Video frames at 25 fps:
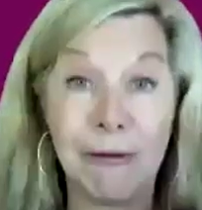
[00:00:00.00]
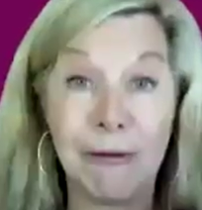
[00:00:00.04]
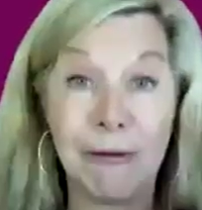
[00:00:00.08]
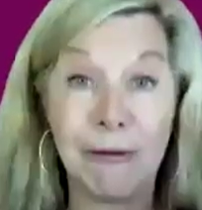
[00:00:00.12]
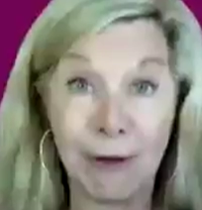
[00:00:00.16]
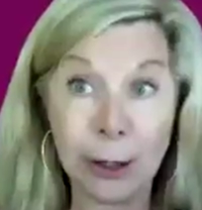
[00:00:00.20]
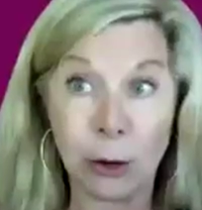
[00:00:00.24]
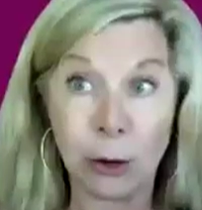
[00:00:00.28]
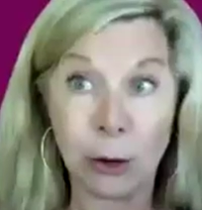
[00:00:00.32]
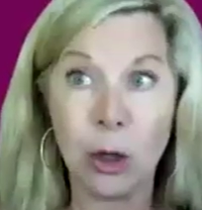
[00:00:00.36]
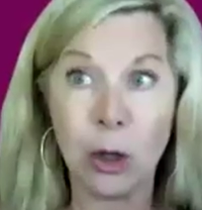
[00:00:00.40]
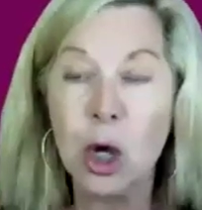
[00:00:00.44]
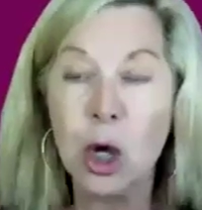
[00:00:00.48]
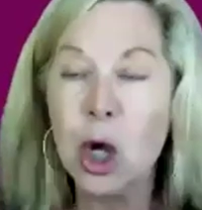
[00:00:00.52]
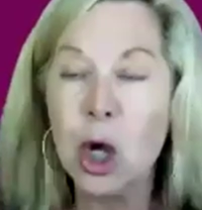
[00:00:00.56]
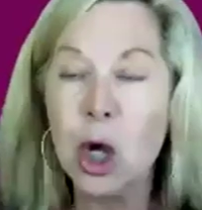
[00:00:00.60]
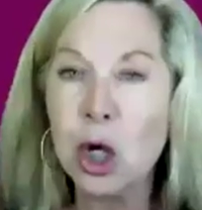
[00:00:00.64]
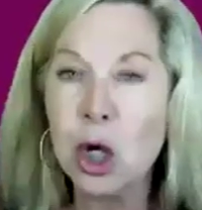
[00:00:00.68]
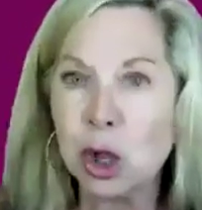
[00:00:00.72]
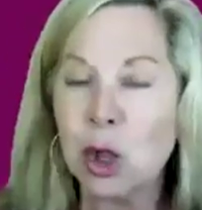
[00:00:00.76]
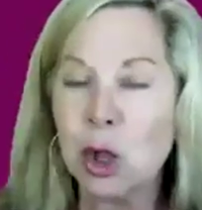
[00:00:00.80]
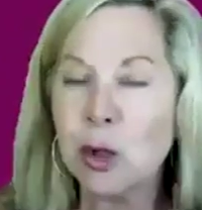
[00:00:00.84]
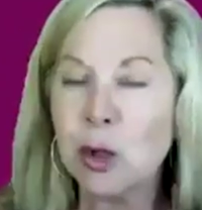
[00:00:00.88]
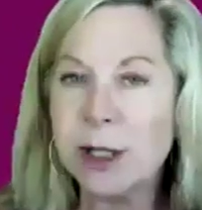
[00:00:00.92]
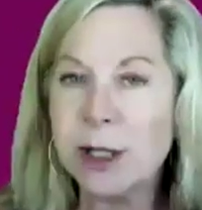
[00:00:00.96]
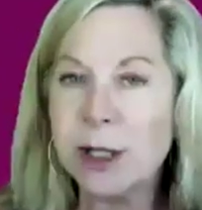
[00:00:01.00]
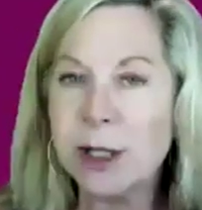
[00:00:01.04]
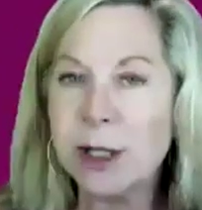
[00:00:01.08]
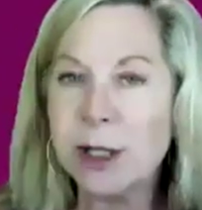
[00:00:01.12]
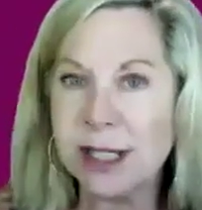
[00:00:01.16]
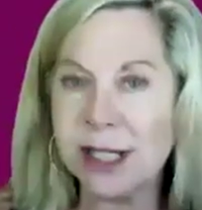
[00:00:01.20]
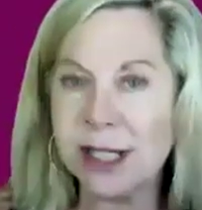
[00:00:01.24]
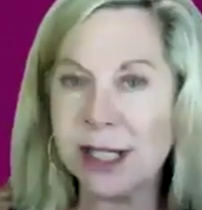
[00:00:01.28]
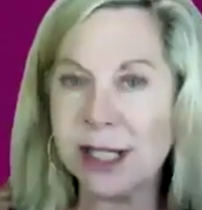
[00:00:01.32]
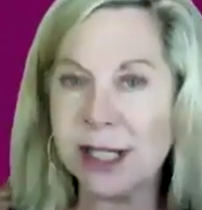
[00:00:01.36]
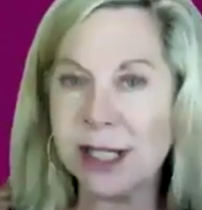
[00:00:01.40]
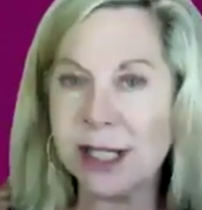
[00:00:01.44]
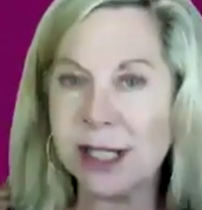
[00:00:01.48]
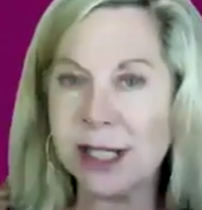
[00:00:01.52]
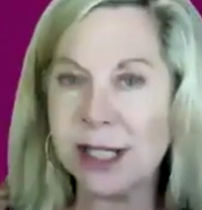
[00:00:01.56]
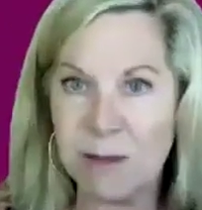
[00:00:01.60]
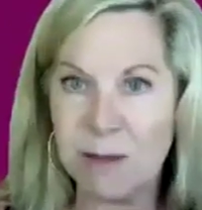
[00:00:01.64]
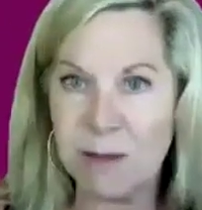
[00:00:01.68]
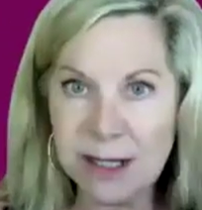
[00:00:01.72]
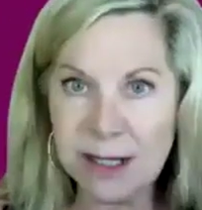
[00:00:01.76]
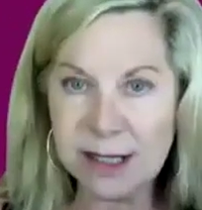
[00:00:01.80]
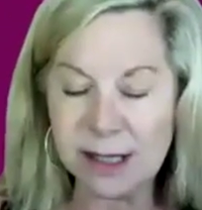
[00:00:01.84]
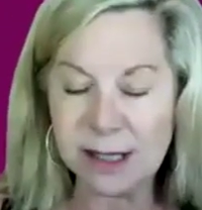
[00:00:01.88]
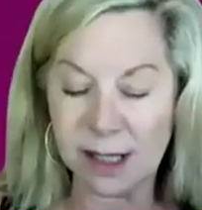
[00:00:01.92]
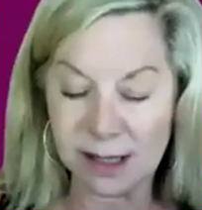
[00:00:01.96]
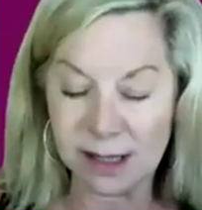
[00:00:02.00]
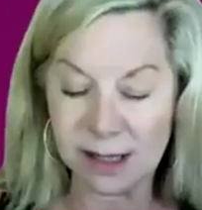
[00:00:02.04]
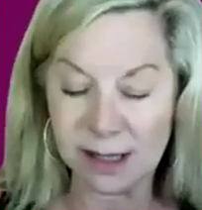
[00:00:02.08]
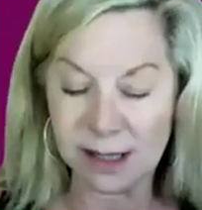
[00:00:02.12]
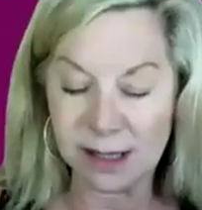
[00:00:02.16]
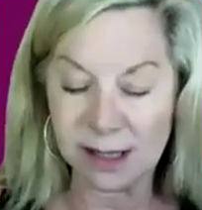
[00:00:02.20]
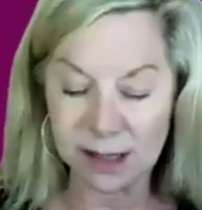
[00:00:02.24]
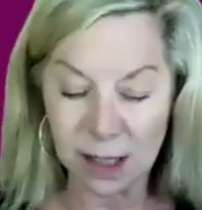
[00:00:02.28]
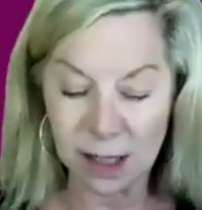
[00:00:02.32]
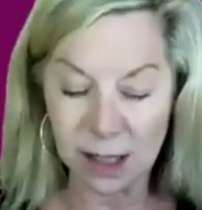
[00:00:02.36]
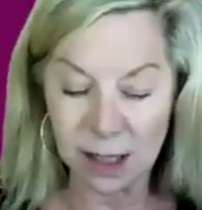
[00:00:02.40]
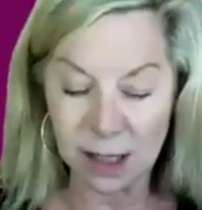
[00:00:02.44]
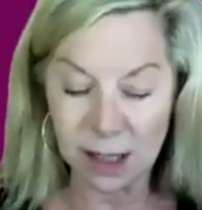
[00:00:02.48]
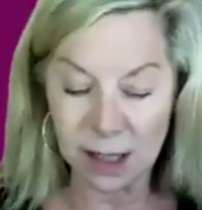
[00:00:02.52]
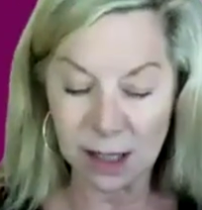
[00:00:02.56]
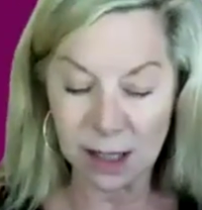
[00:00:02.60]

vital to the success of my business.